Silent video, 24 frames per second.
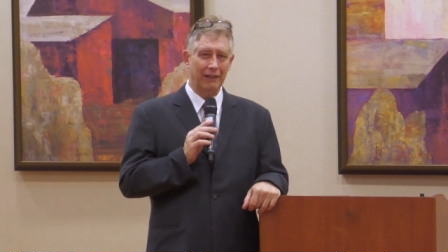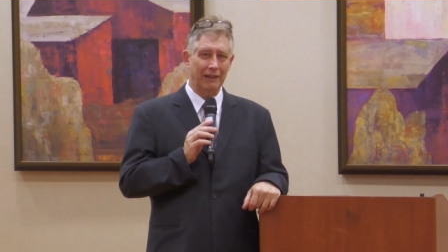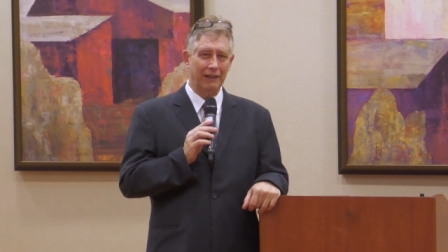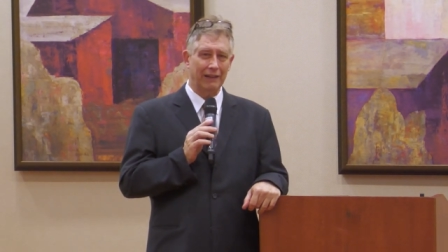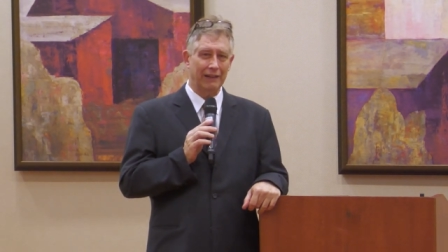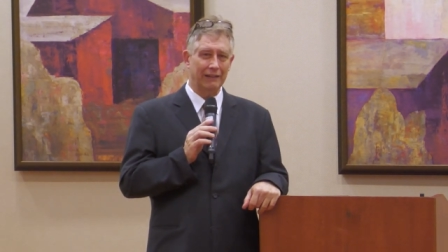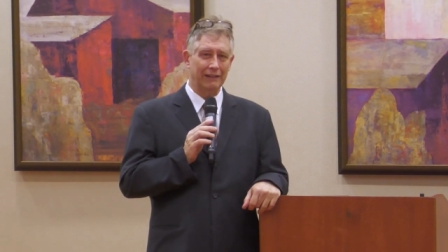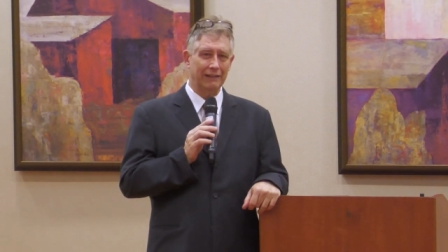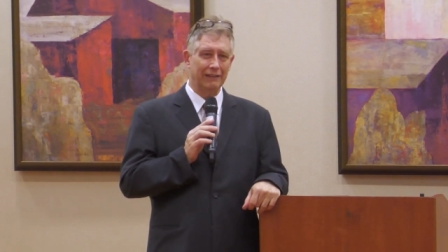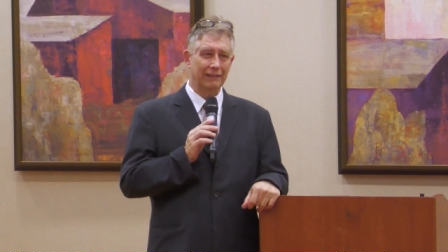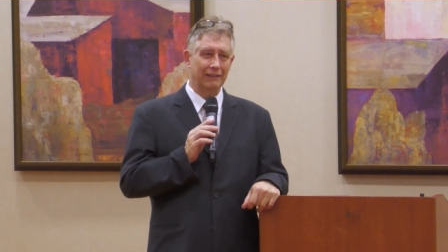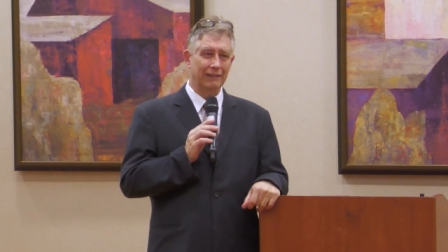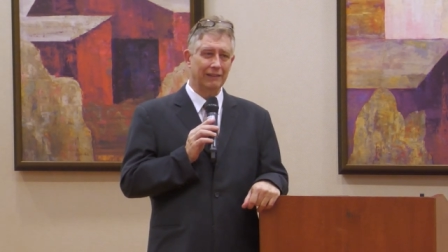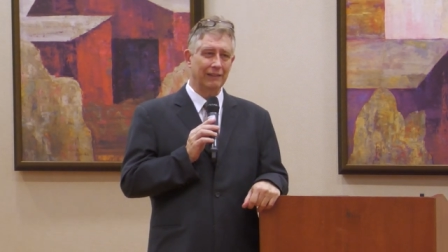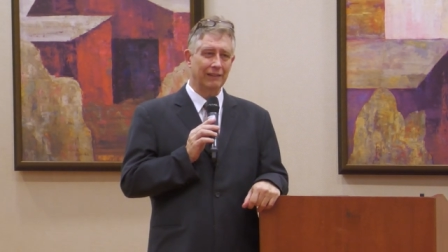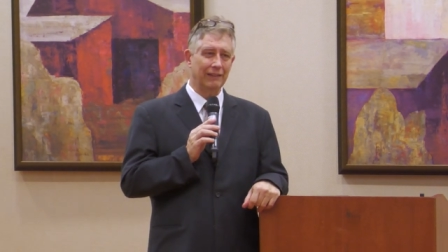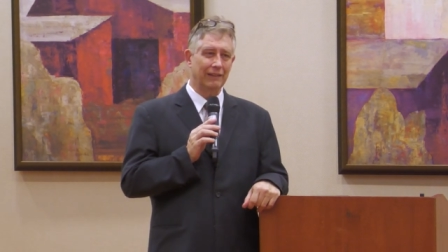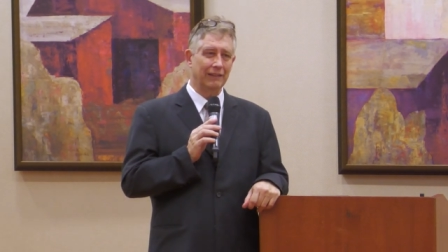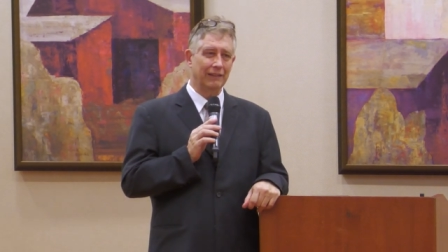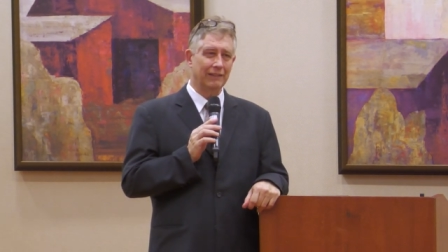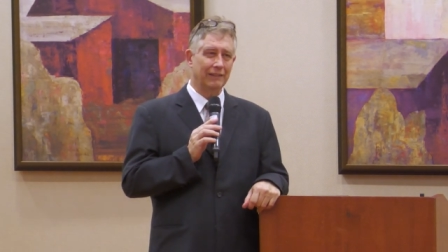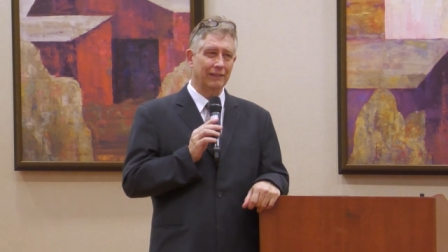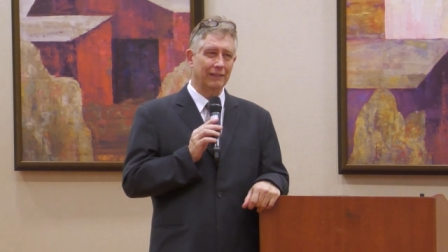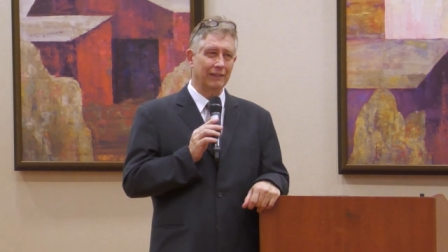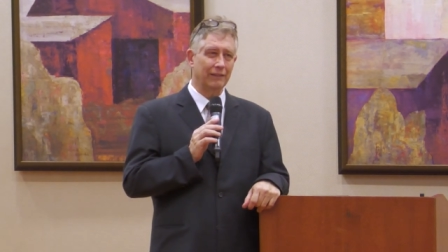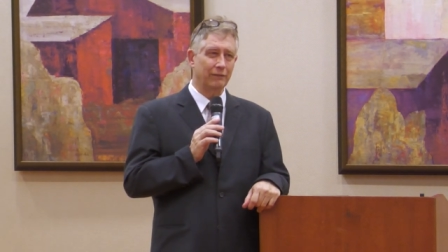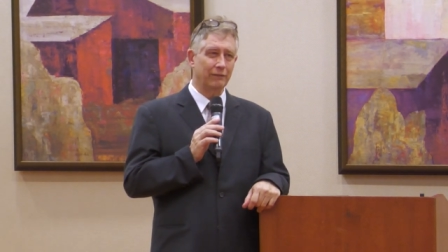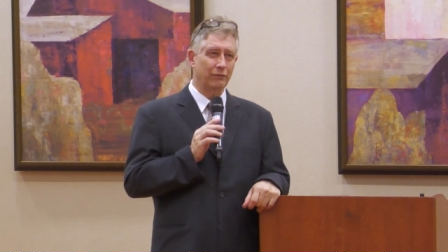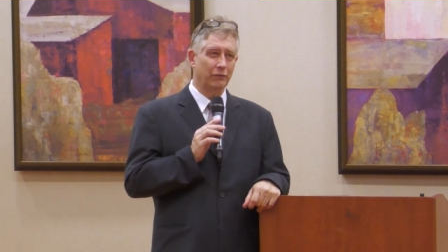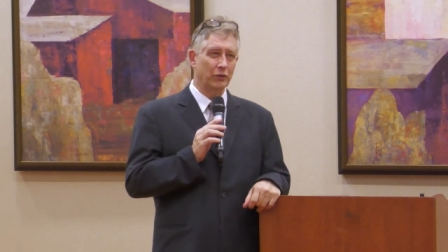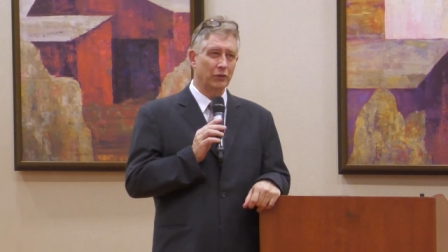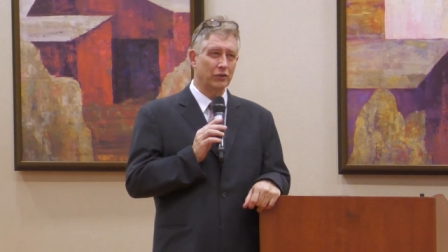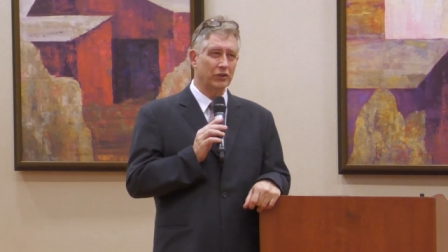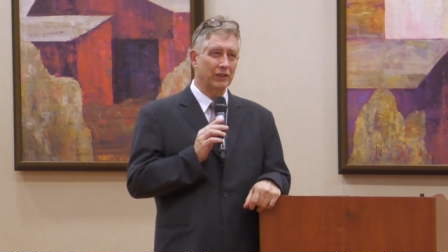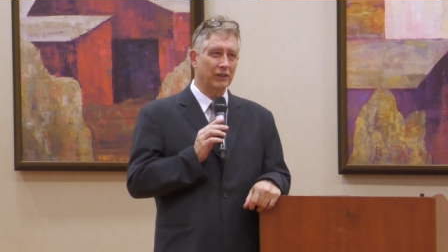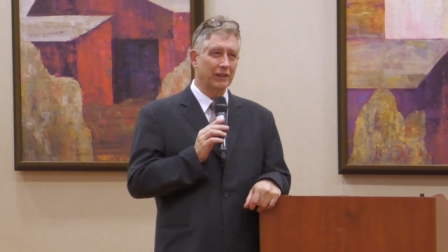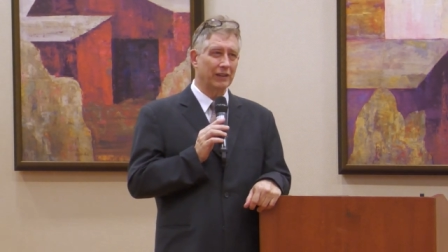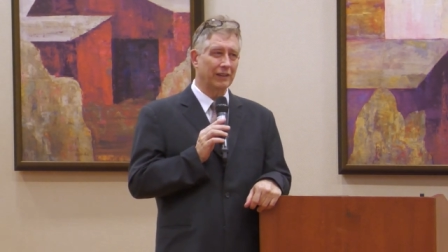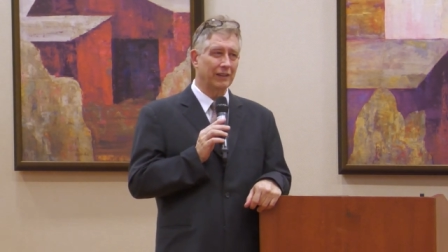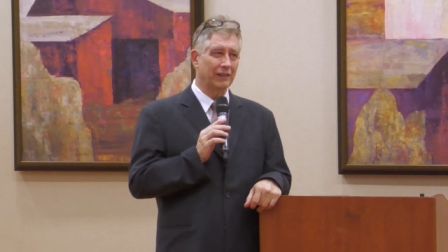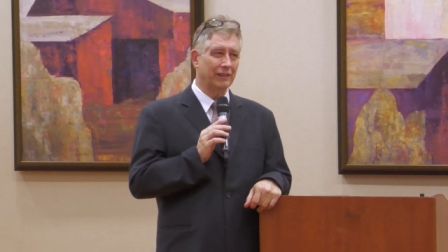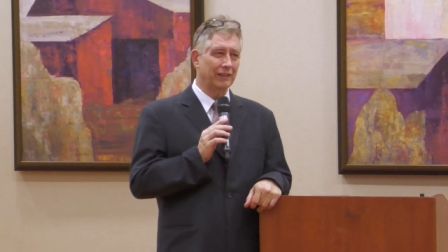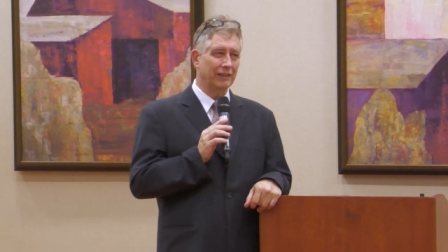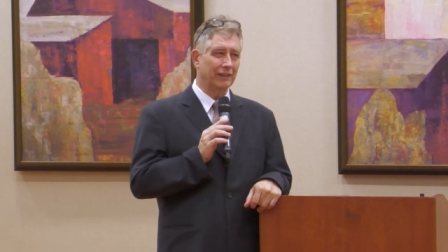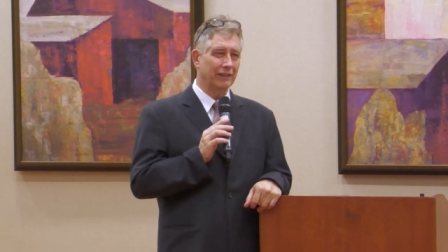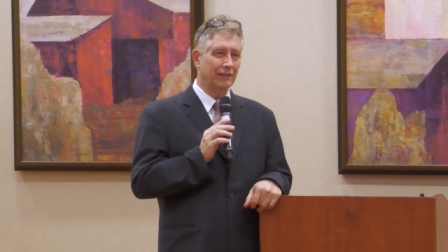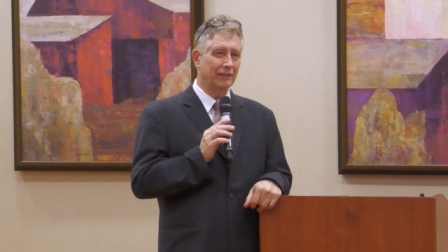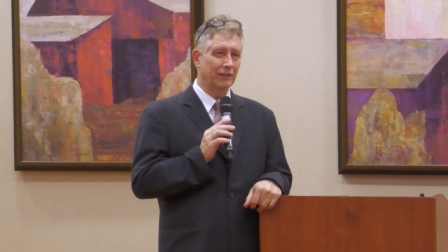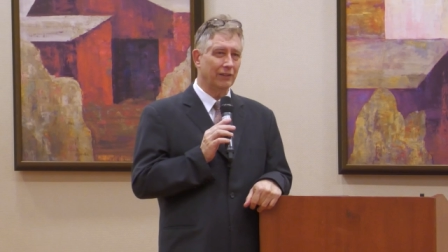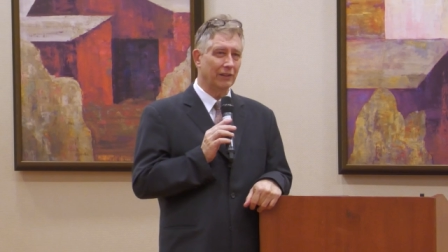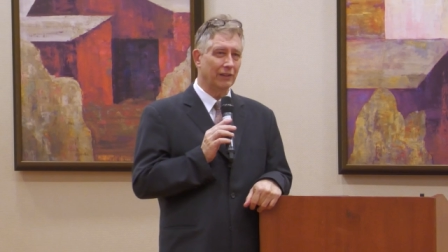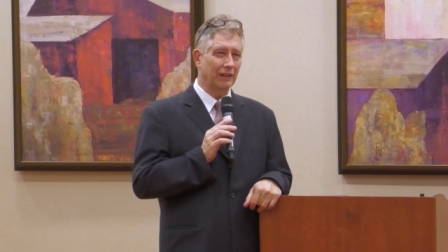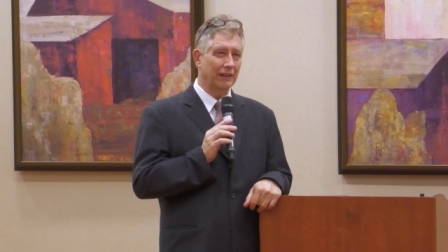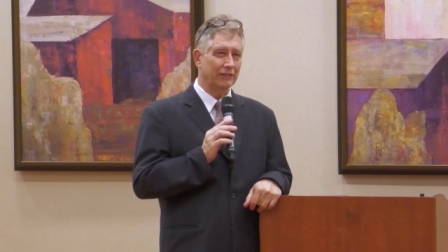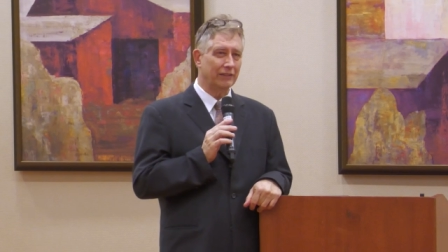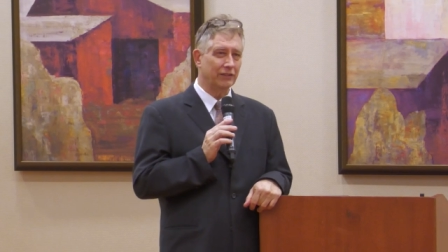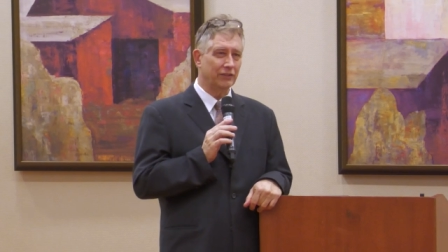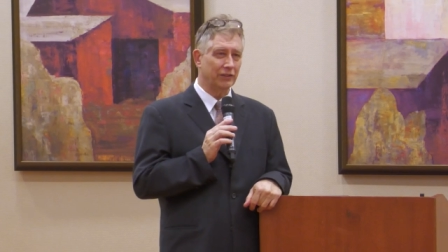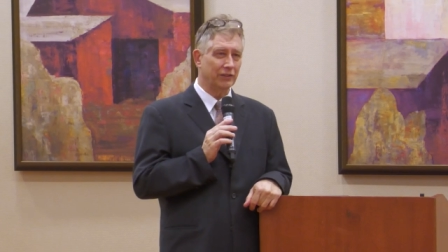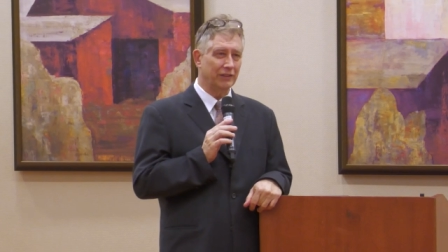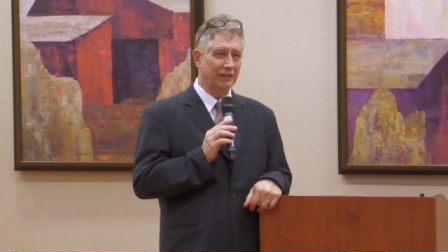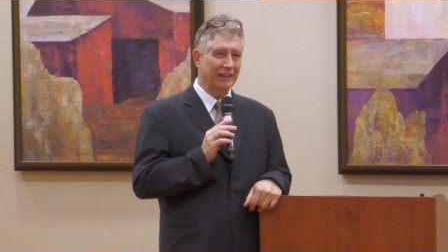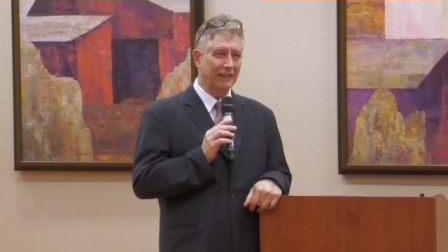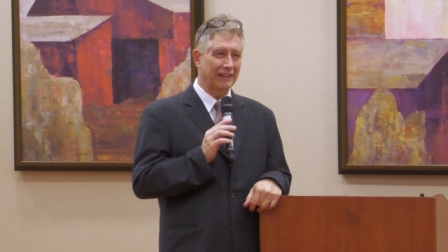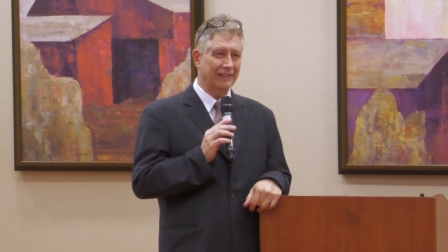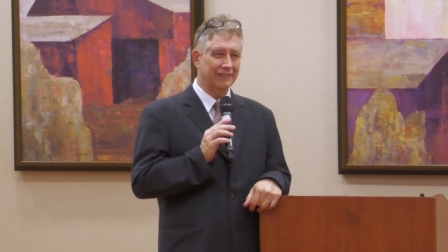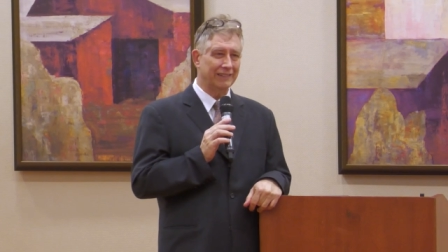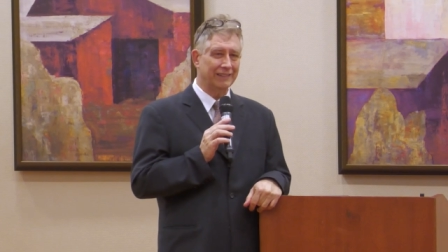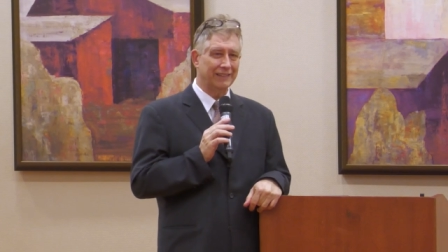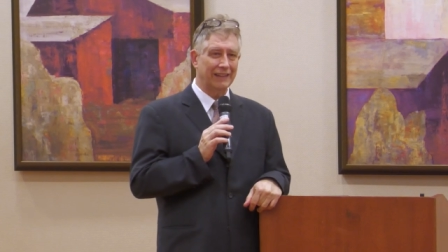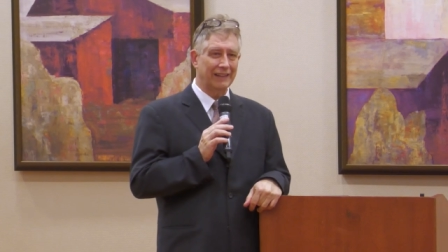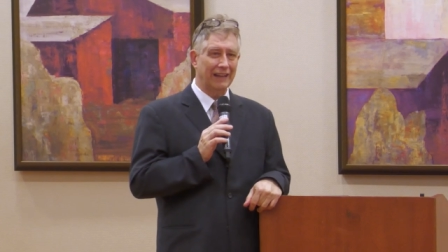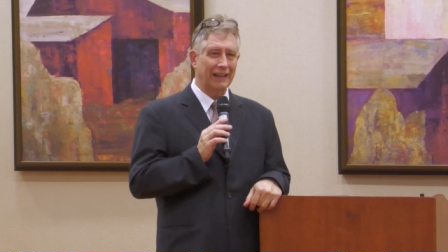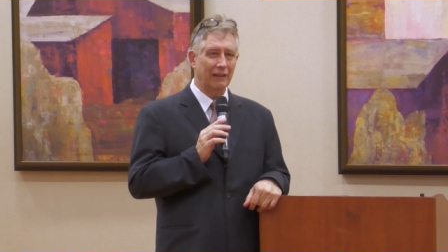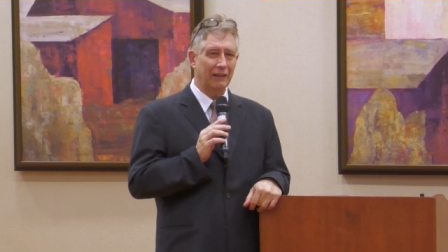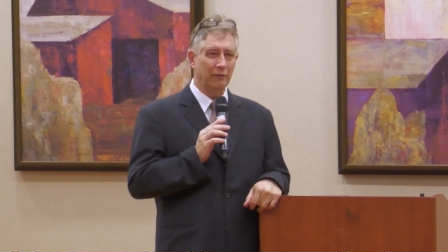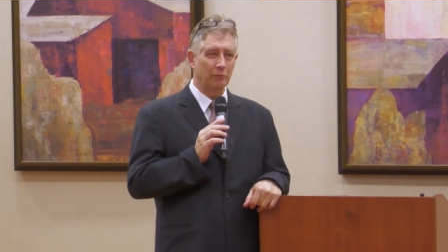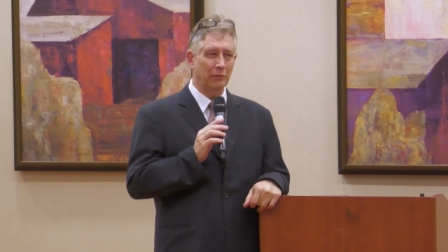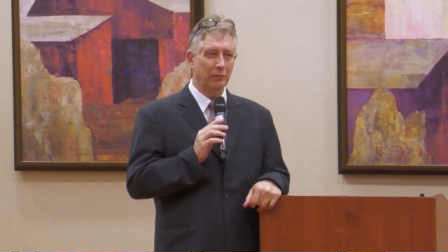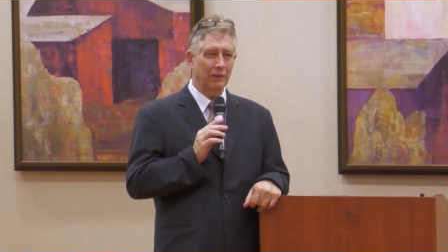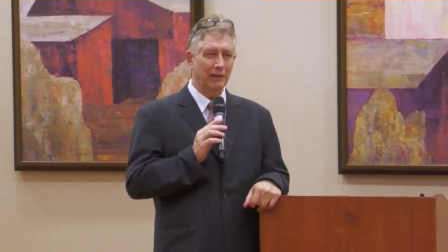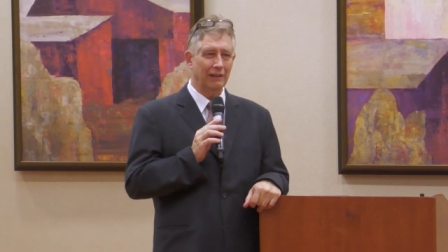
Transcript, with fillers: and it's unfortunate that their legs are in that state,